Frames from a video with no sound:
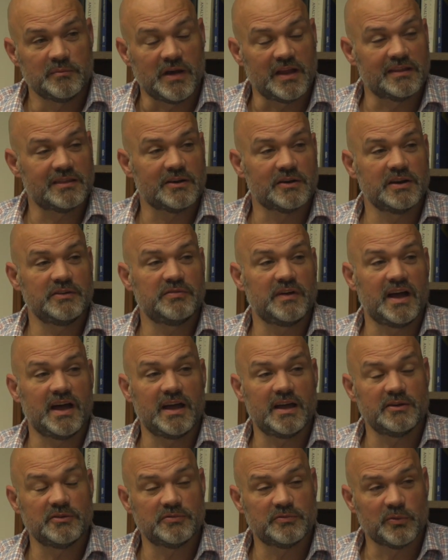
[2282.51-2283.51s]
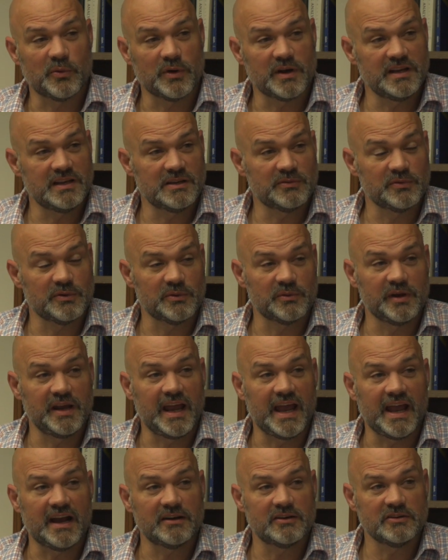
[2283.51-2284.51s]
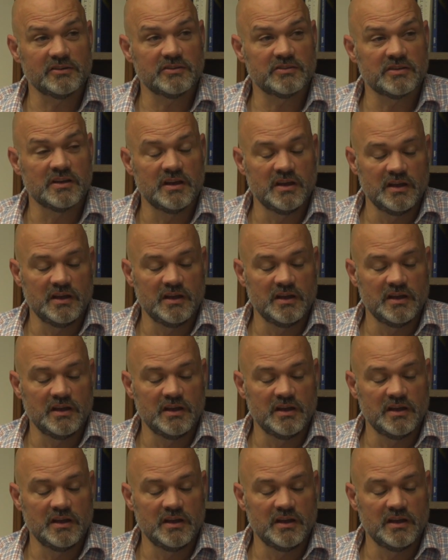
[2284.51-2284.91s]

About 35, 40 different reactors.